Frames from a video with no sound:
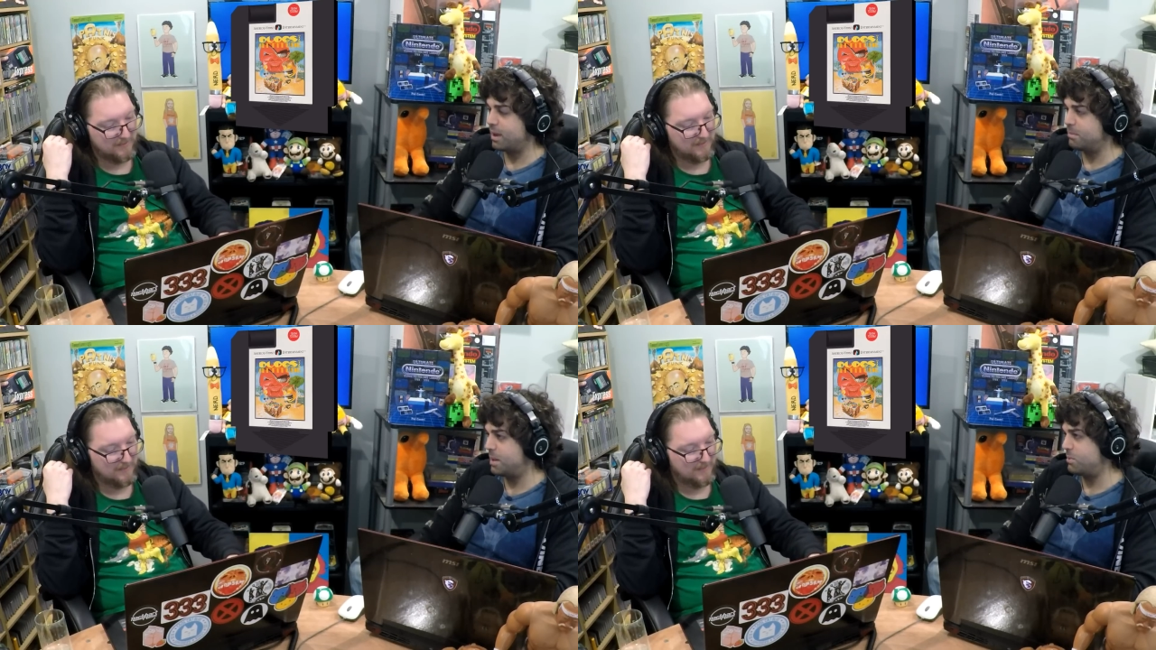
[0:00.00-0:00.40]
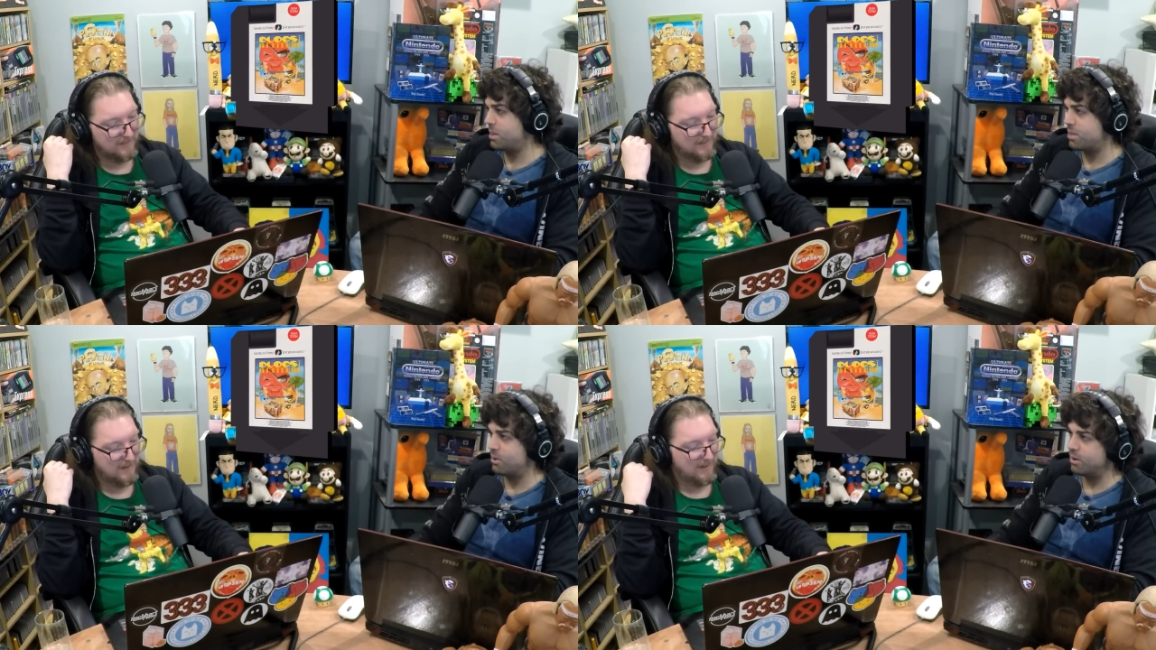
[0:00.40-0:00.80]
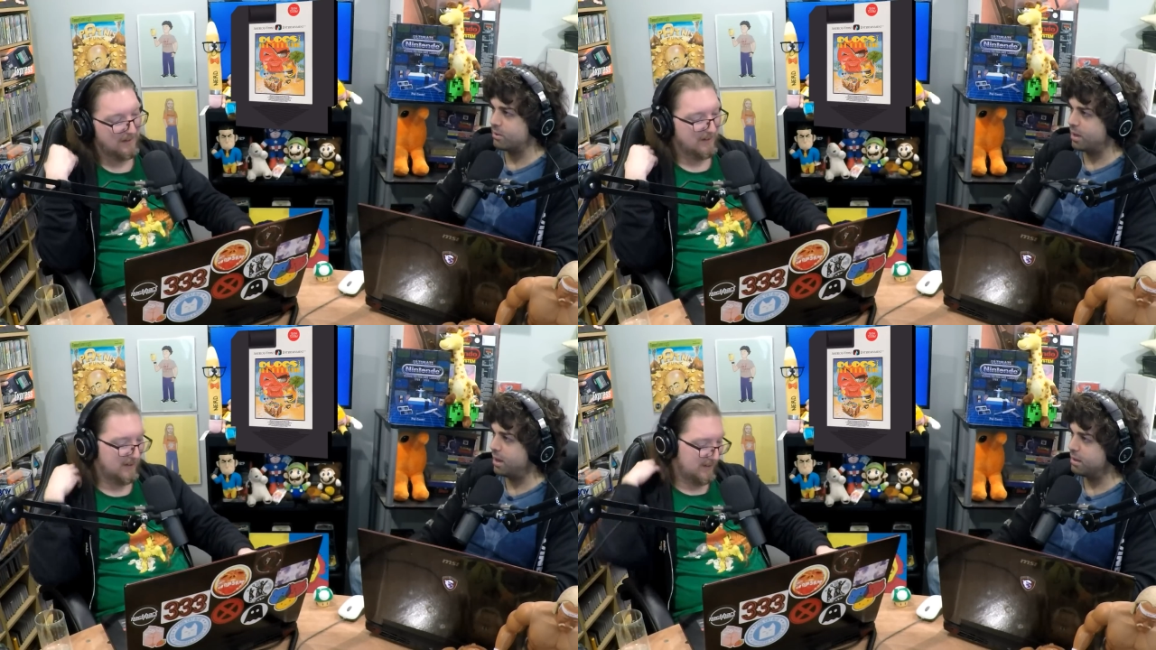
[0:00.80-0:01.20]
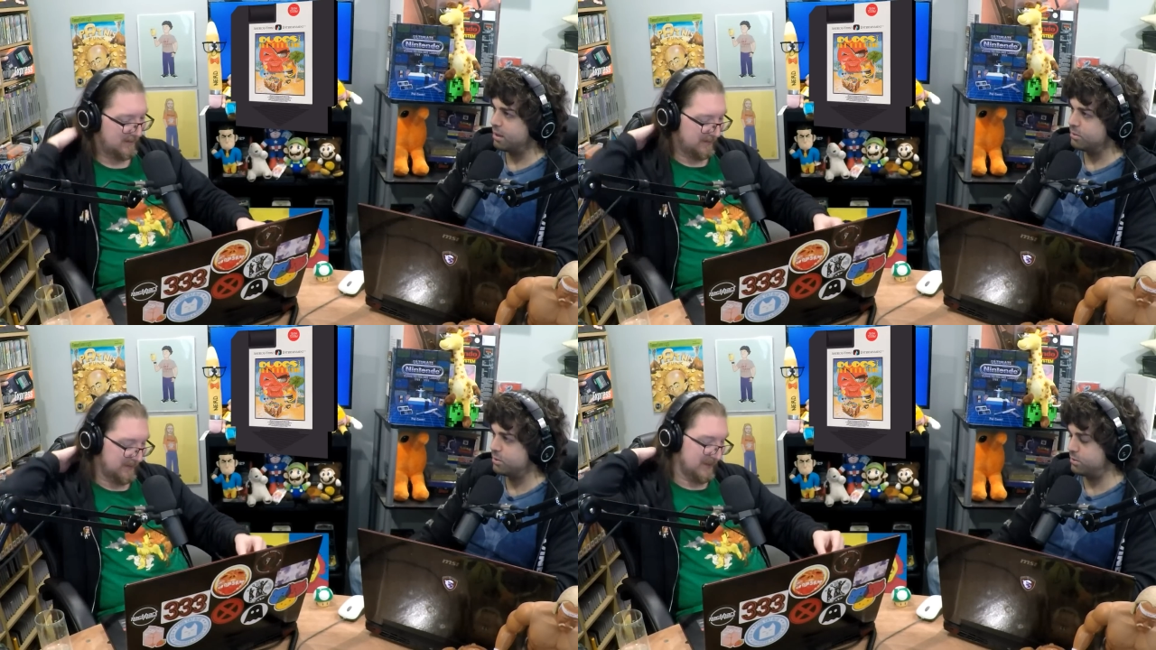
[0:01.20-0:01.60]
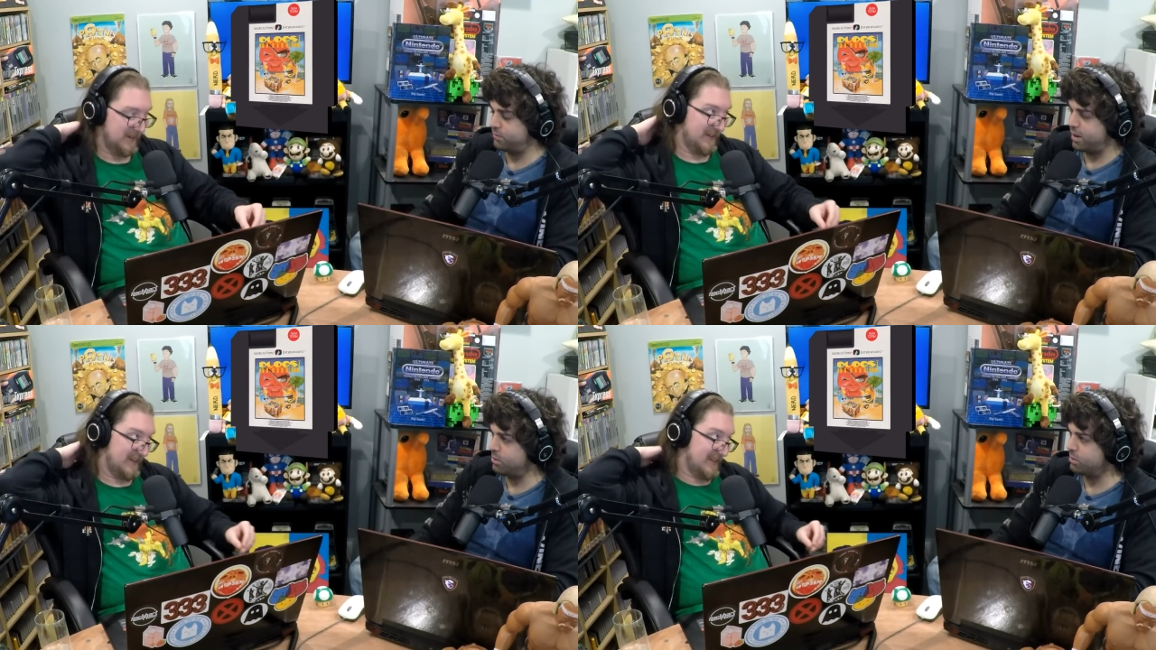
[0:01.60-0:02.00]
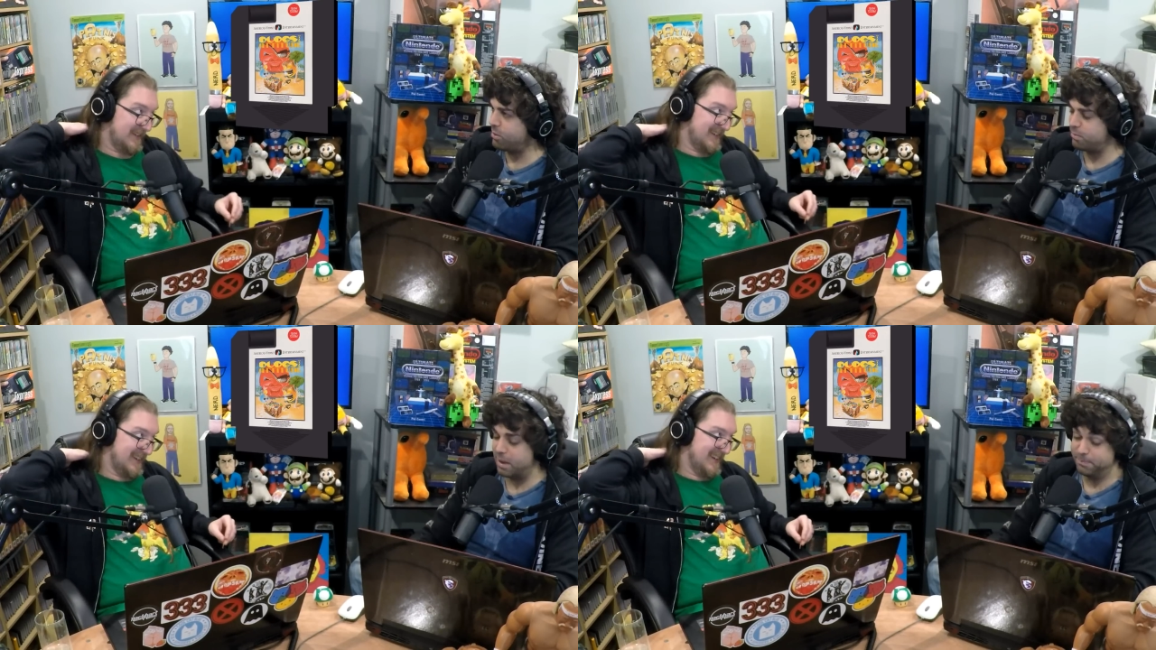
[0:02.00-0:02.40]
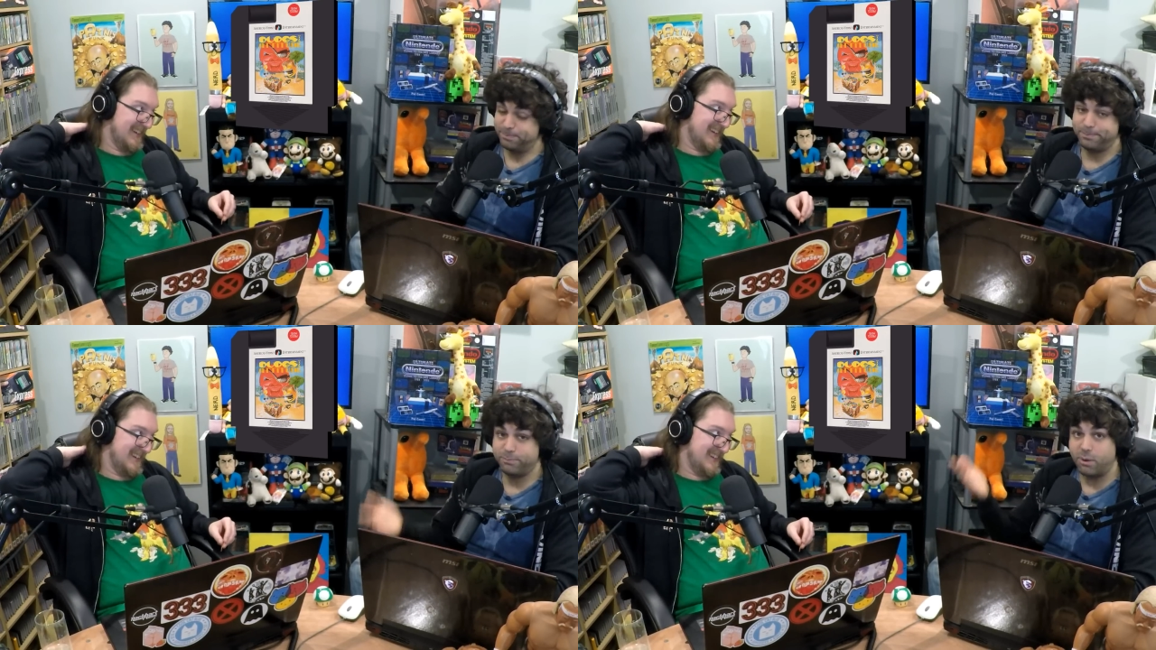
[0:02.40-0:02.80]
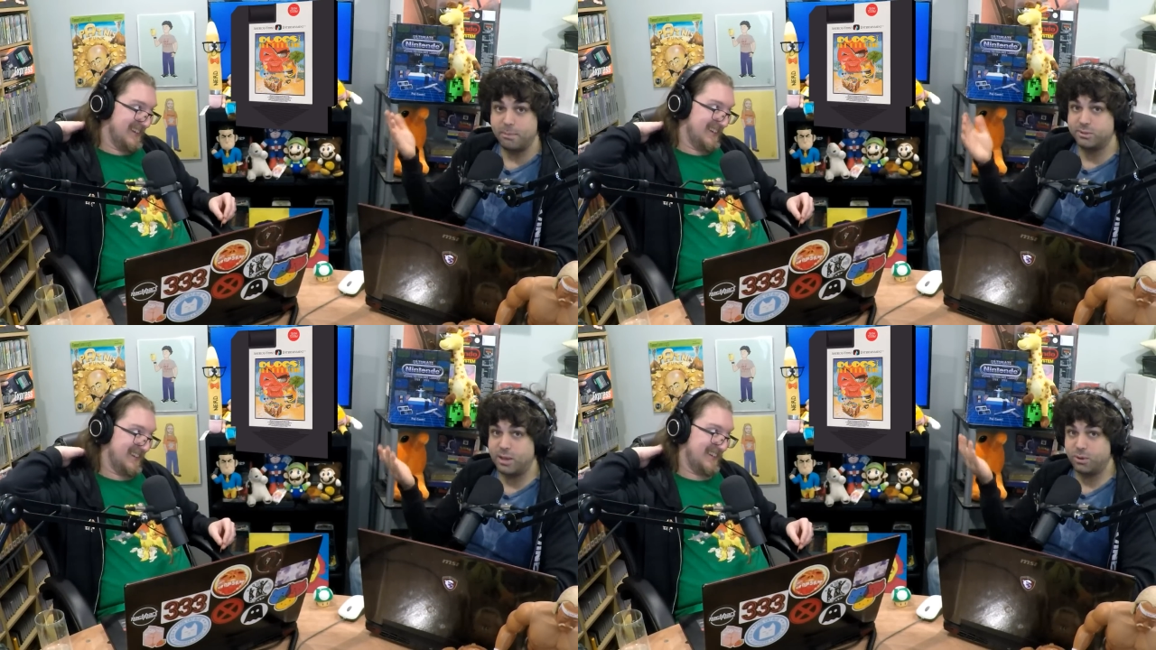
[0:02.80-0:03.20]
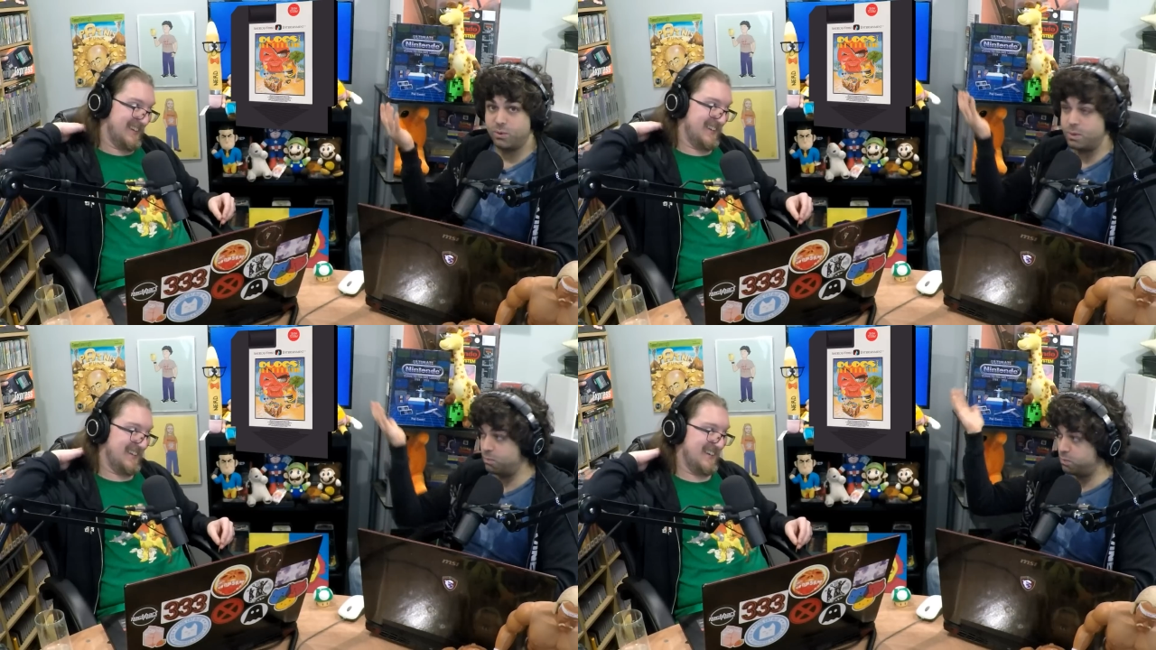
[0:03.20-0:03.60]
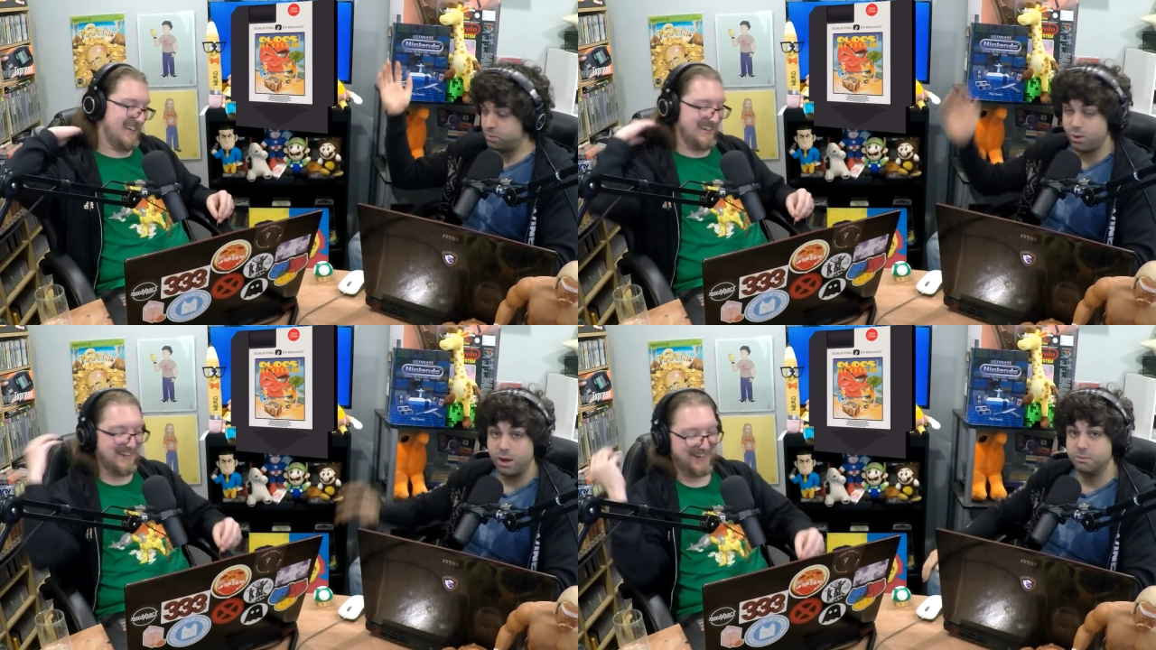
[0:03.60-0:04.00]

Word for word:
Speaker 1: then it went third. Okay, just, fine. Don't go with my premise that could could have